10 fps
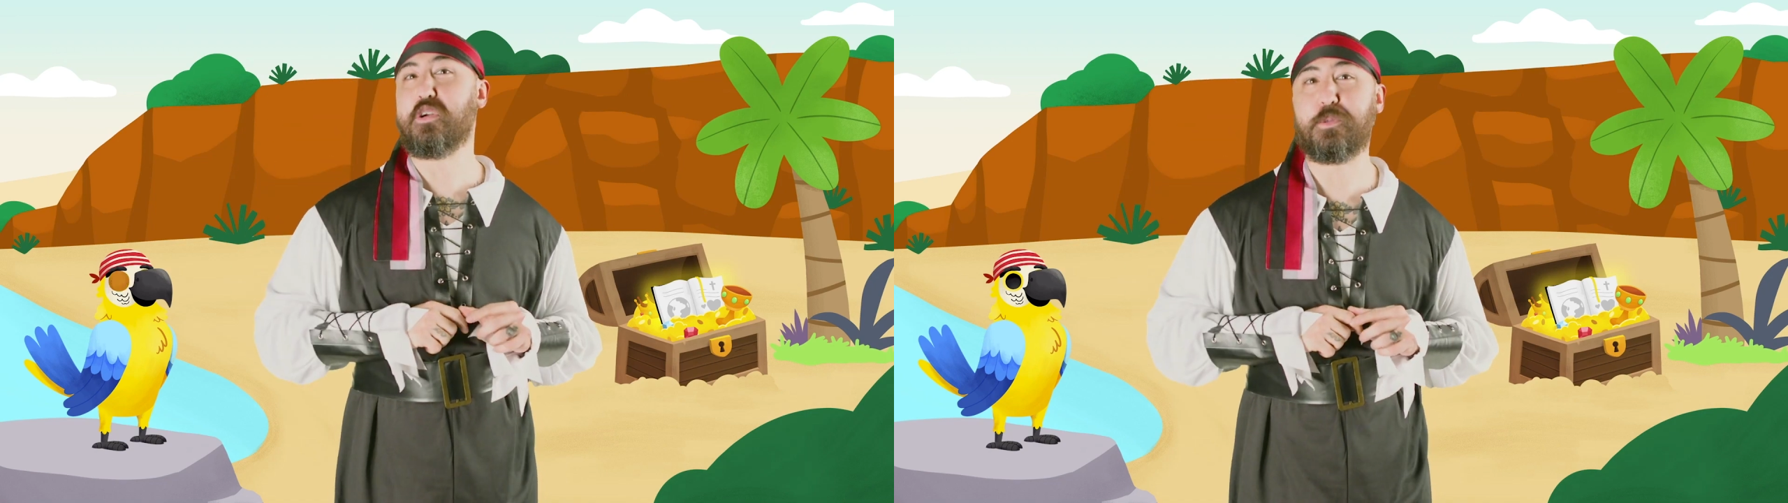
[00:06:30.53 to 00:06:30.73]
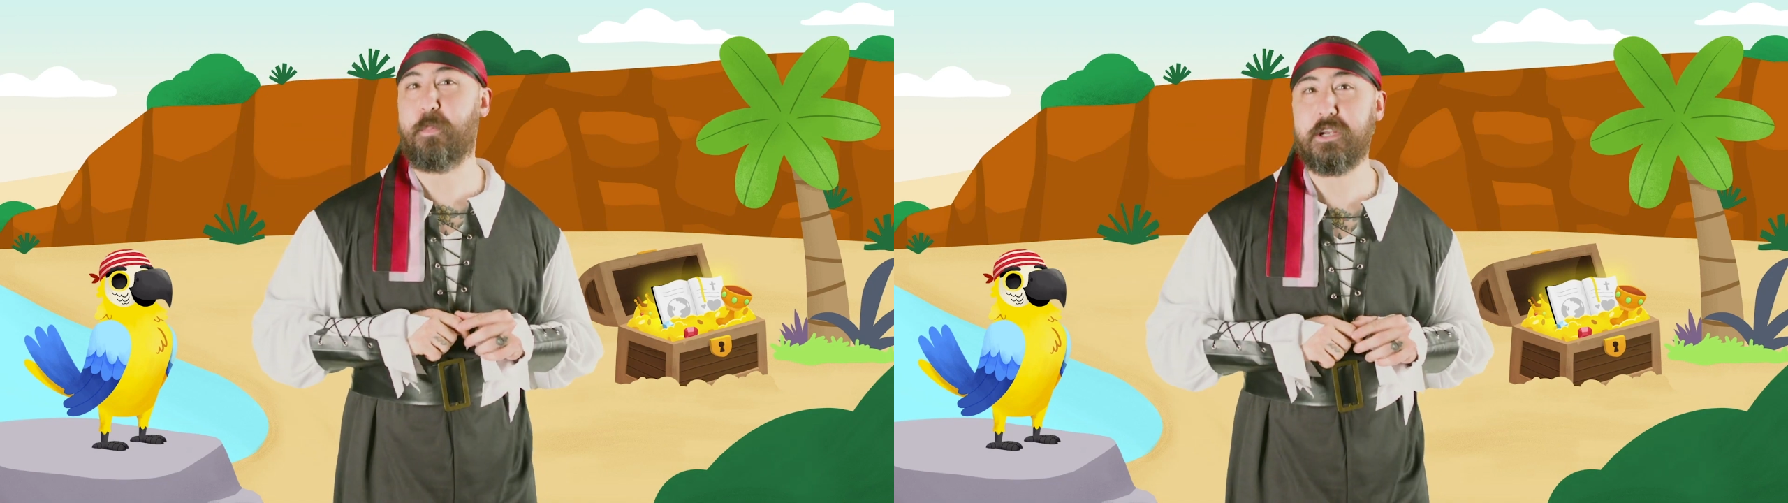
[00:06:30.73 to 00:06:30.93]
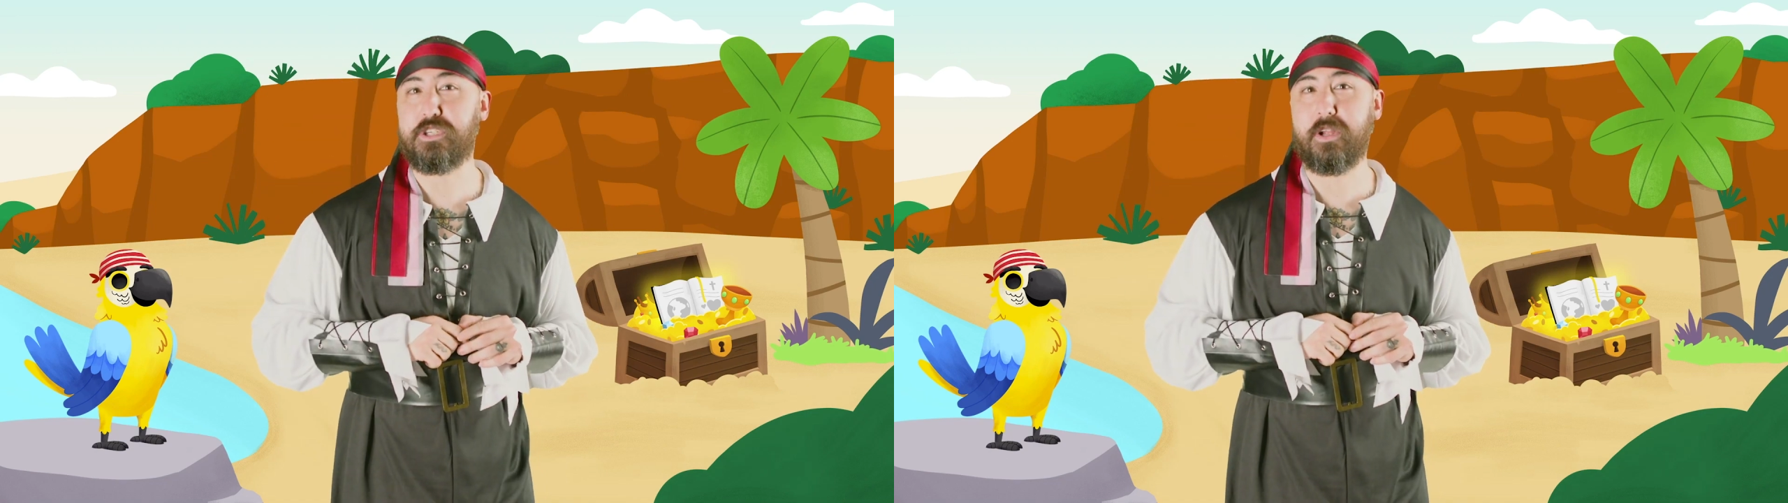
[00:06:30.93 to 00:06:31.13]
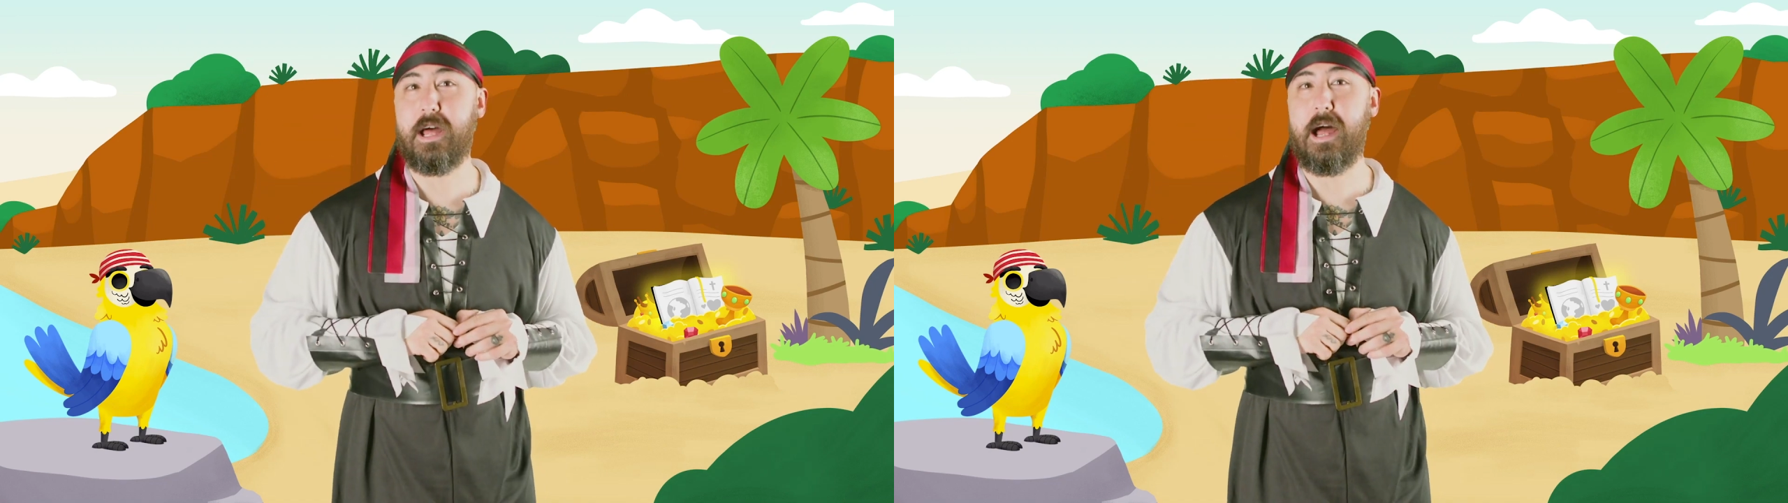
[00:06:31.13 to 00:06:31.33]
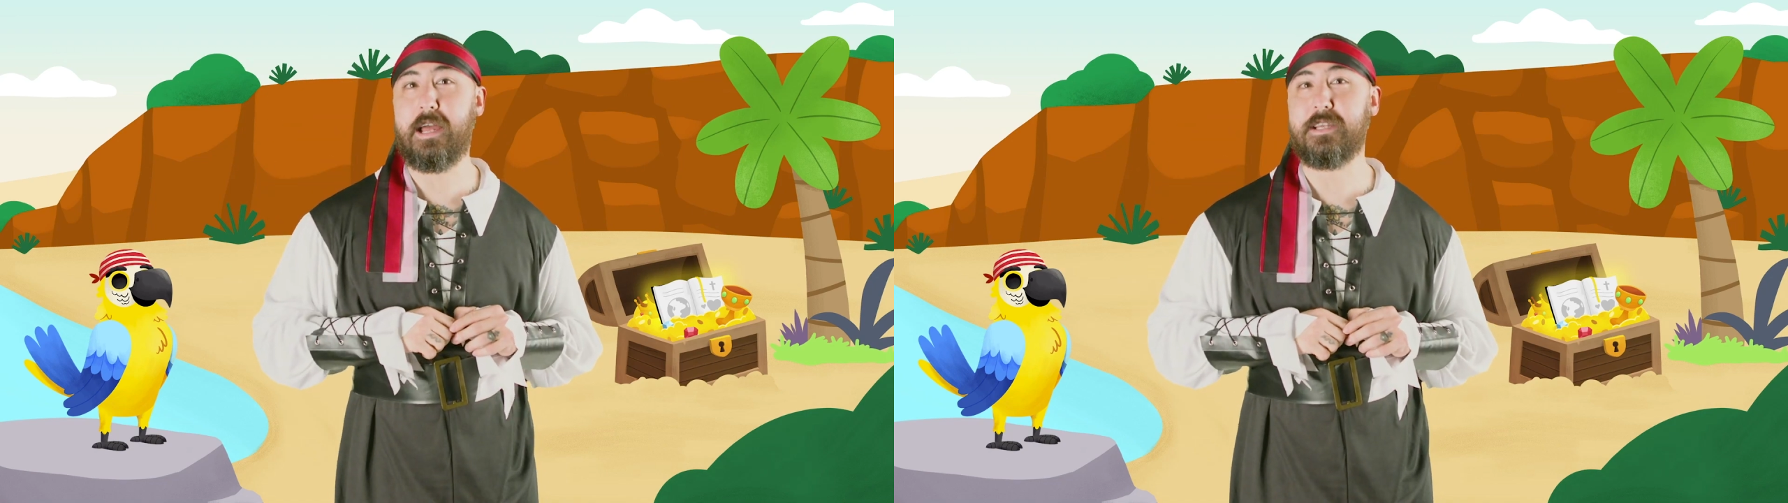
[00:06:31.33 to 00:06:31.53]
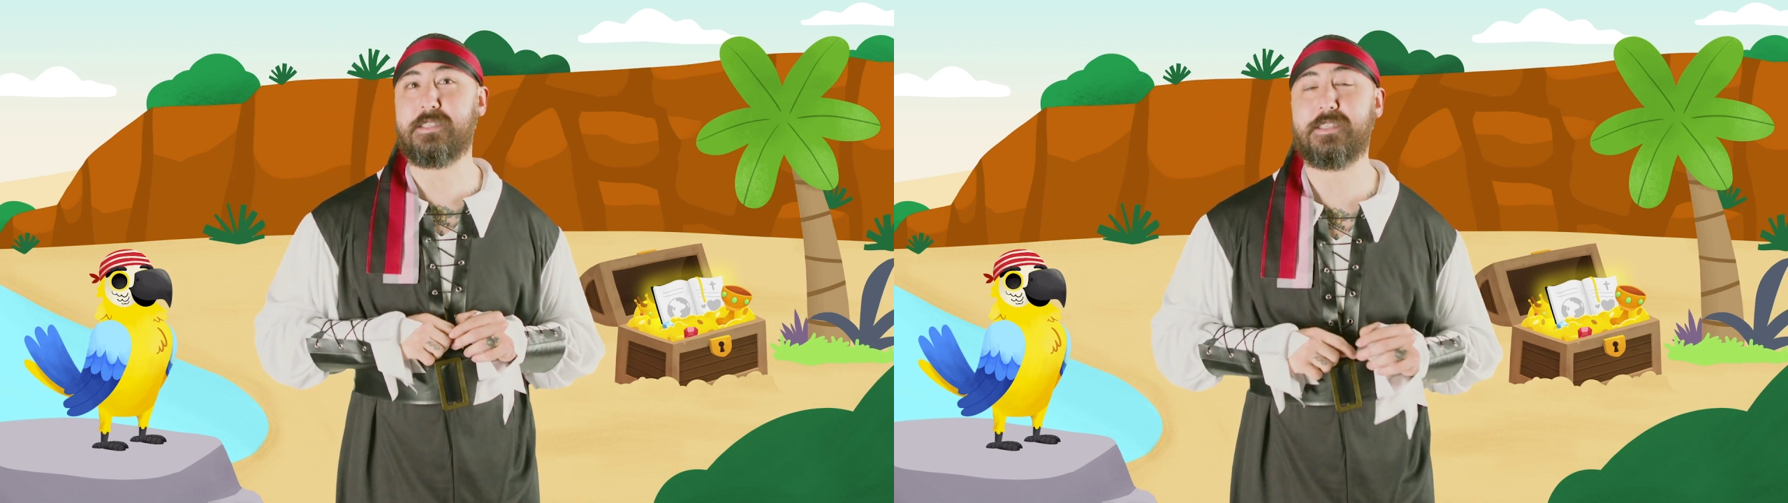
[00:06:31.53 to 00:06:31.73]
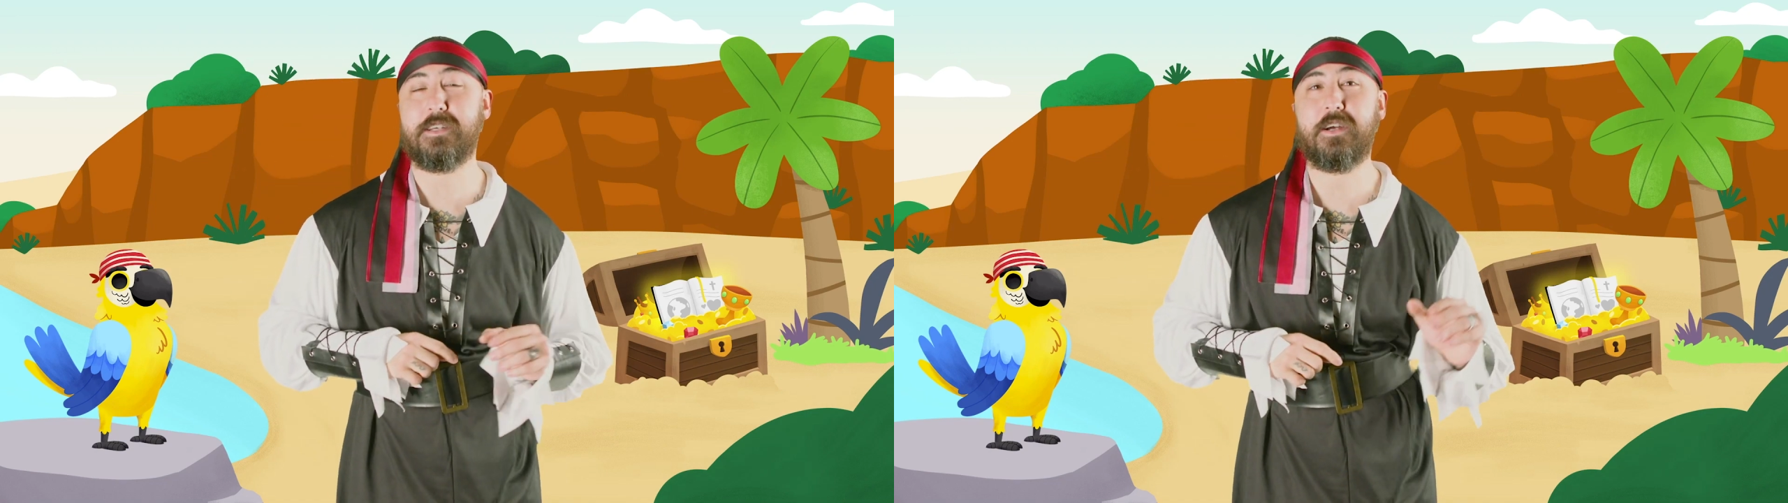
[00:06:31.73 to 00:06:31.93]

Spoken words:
special eyes.